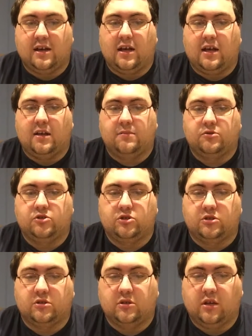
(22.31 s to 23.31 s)

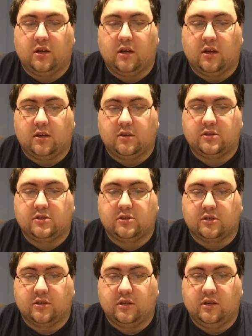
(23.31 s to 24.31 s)

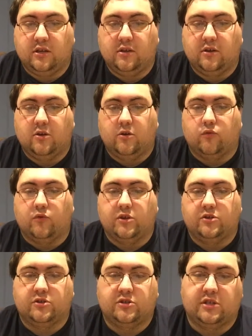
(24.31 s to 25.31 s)
Shailene
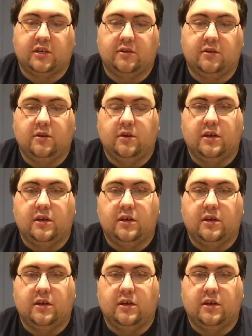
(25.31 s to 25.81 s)
Richardson